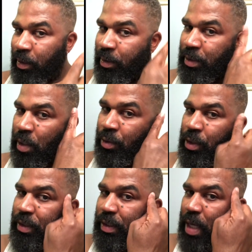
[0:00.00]
So you
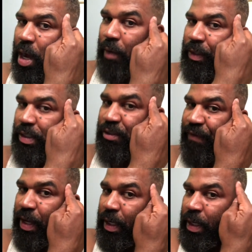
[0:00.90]
can see all this is
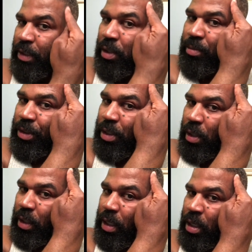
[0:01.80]
faded in, so I'm just
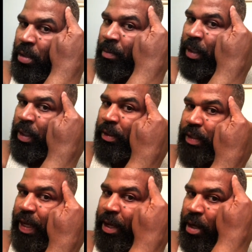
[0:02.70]
gonna come
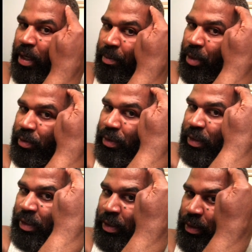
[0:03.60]
down and I'm gonna go zun,